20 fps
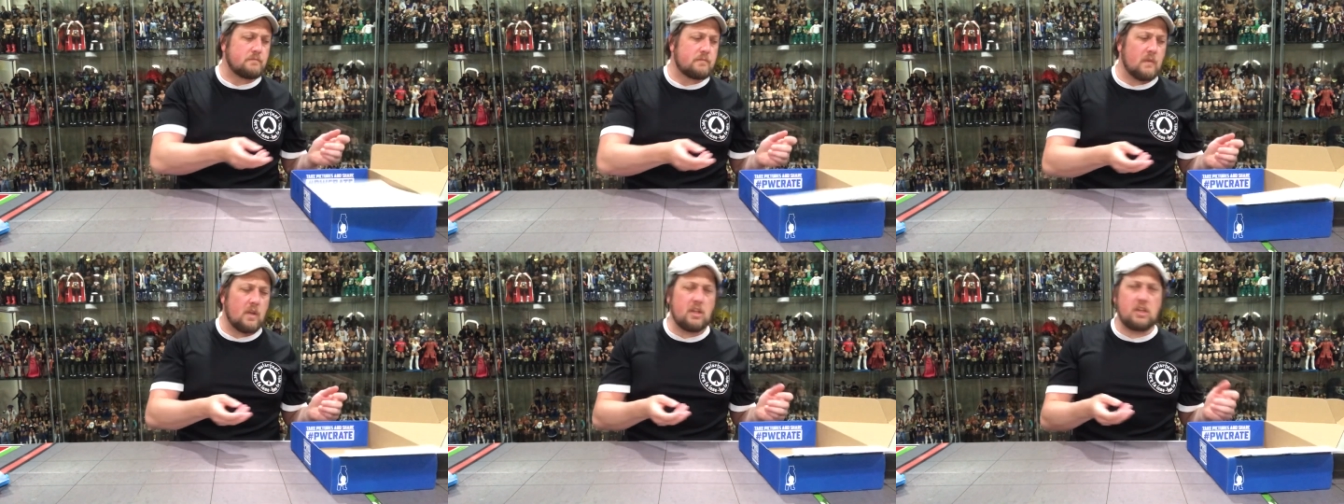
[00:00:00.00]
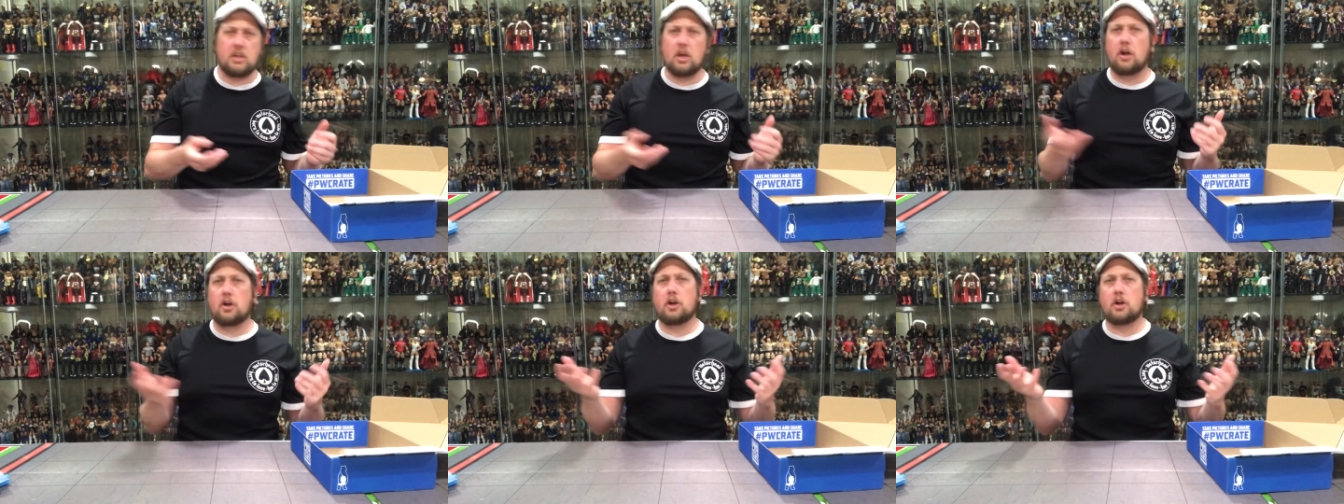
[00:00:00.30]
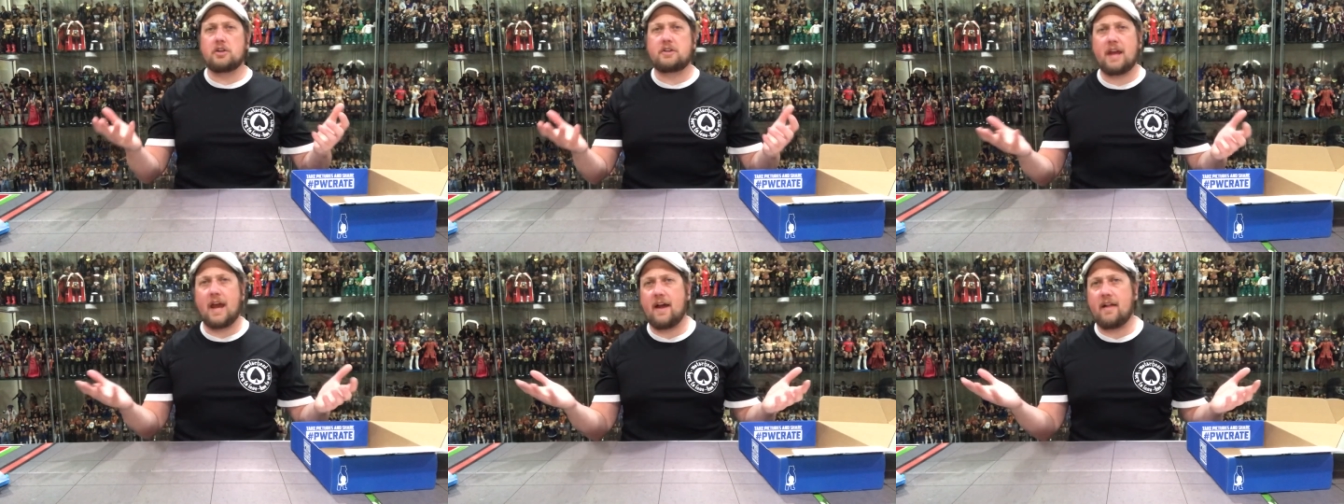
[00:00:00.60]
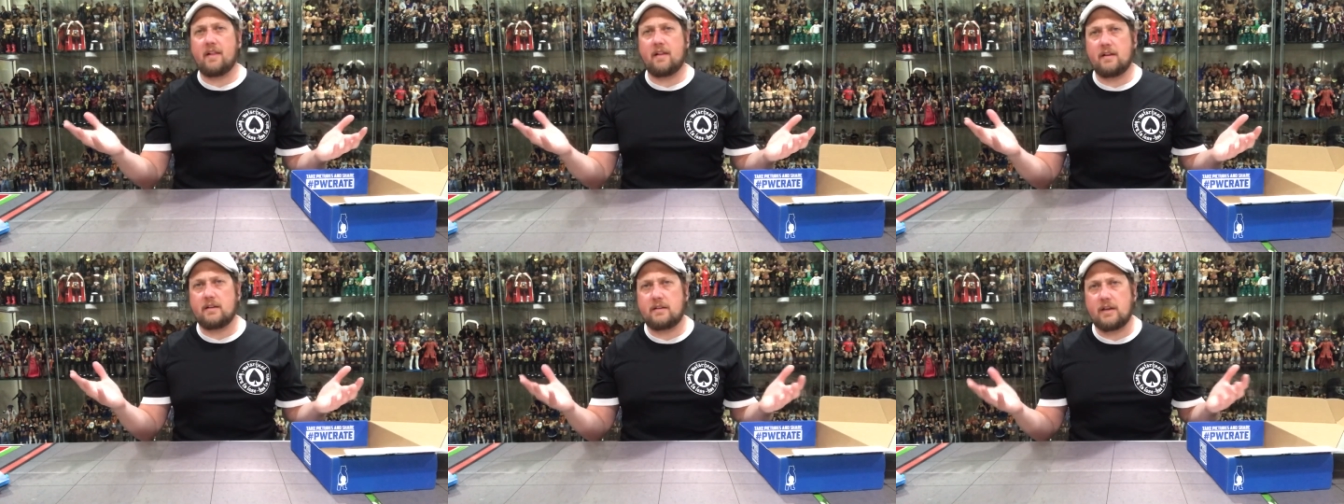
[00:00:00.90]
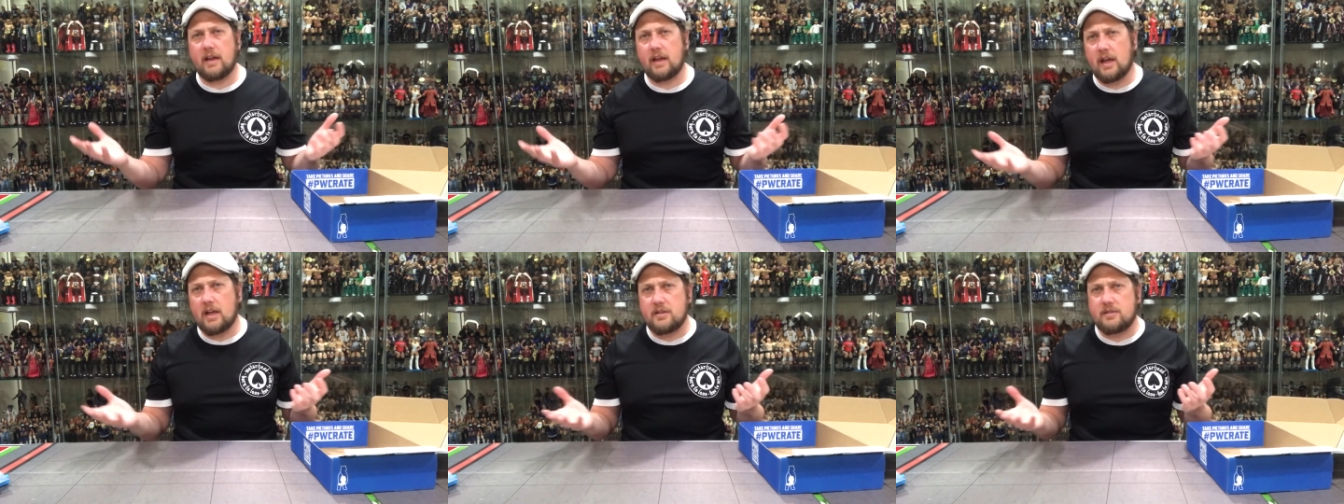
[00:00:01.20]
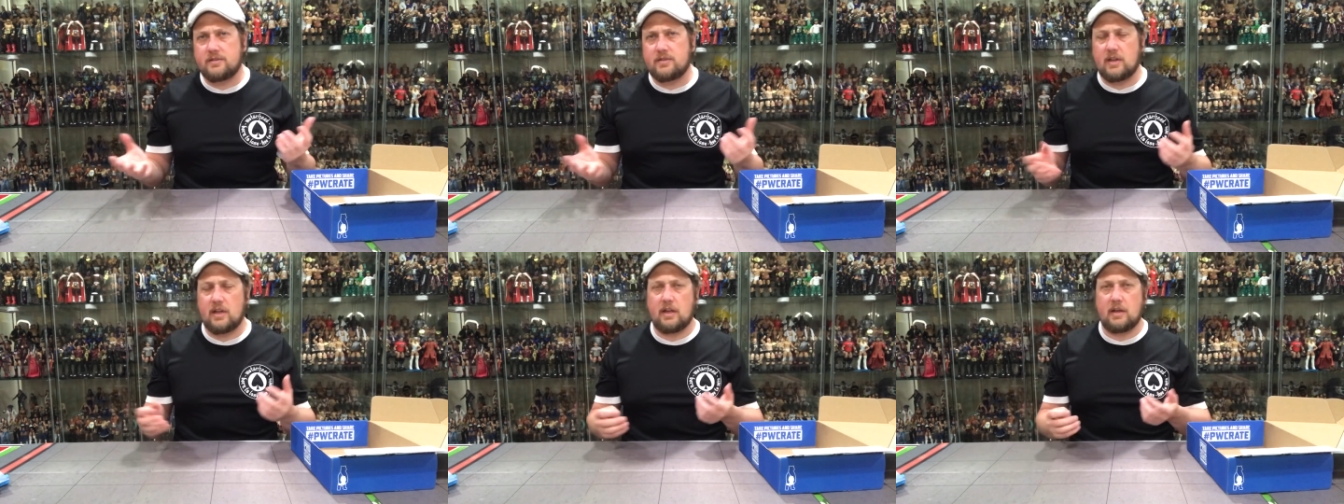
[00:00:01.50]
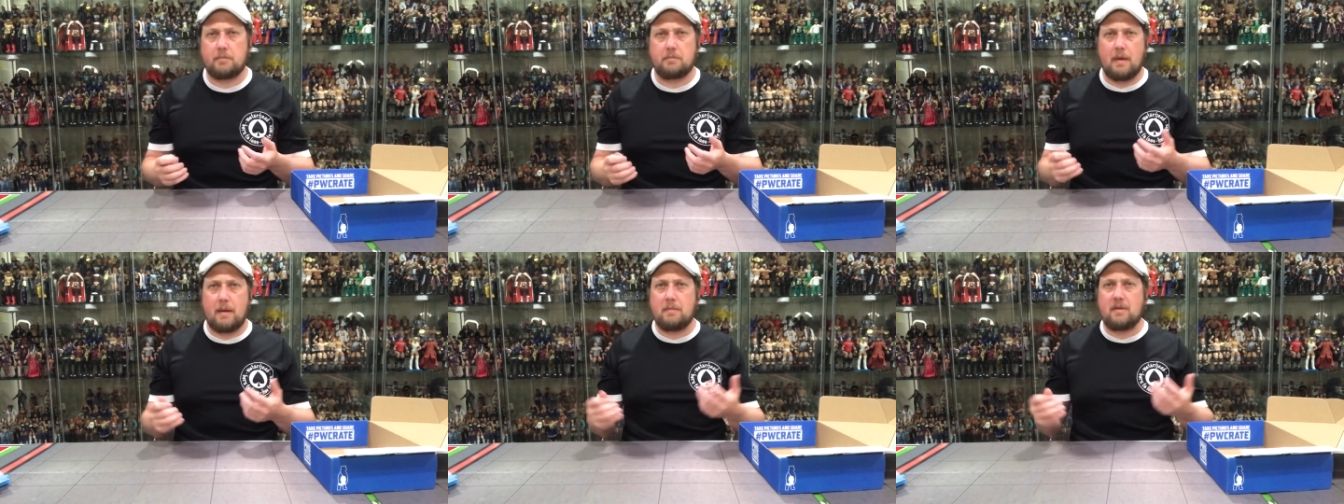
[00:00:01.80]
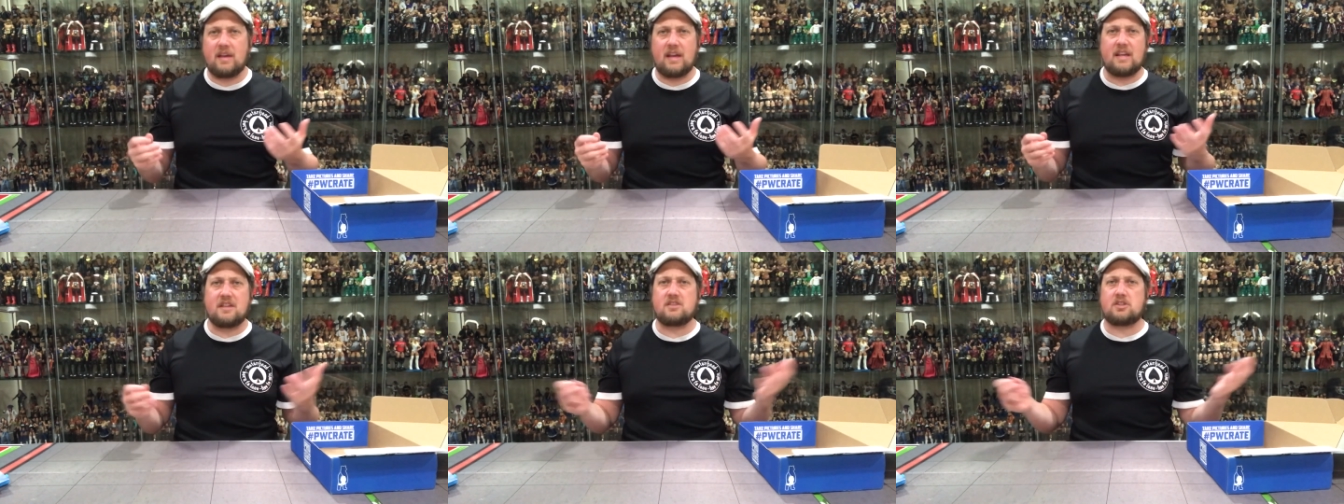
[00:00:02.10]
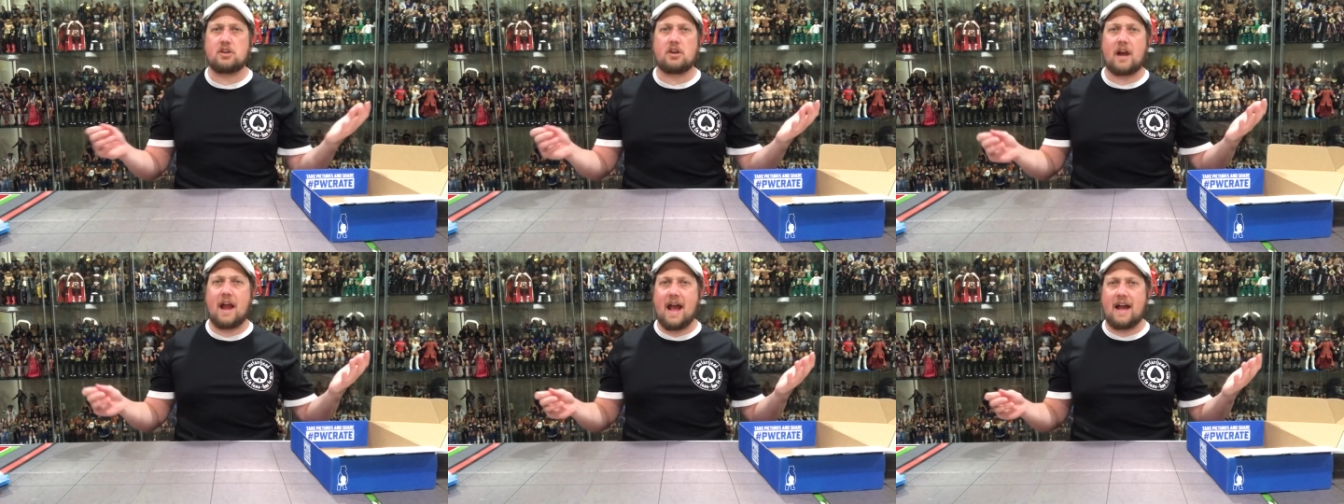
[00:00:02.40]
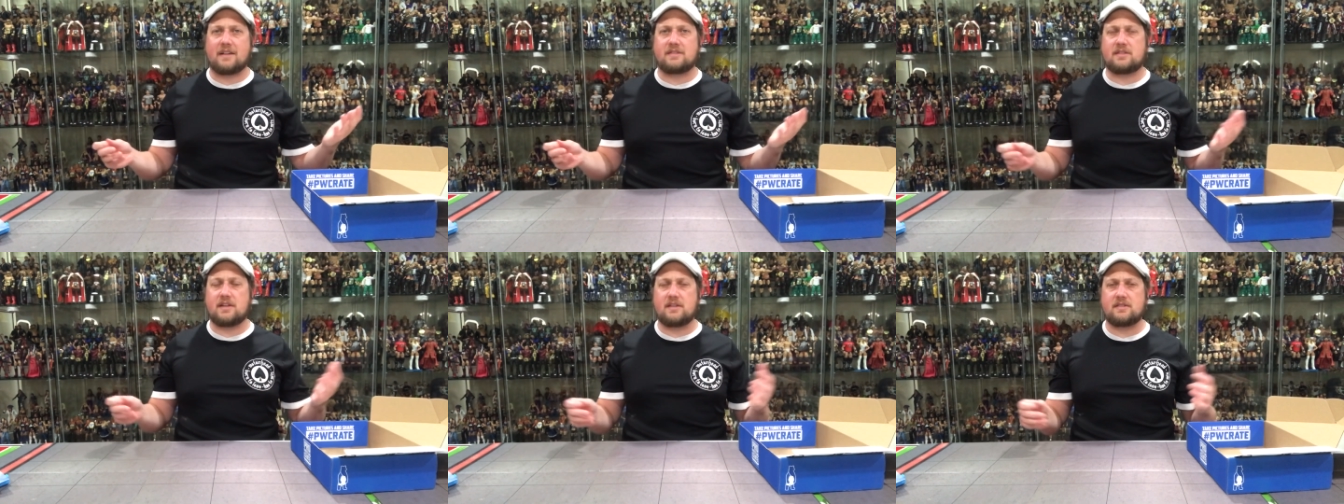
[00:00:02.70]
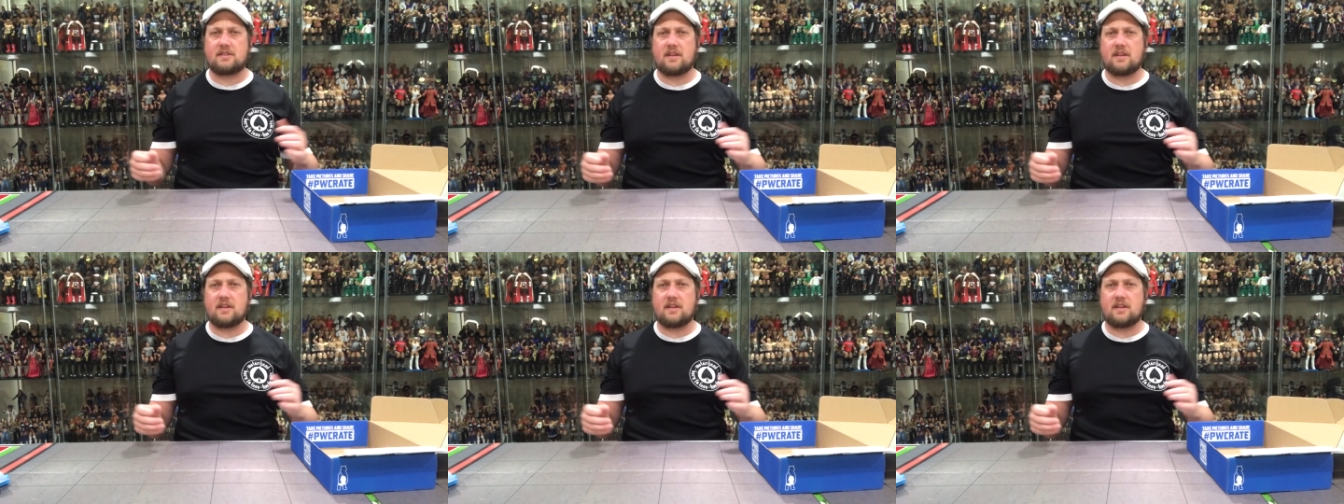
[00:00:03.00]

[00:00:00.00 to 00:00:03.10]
Younger talent, I guess, maybe easier access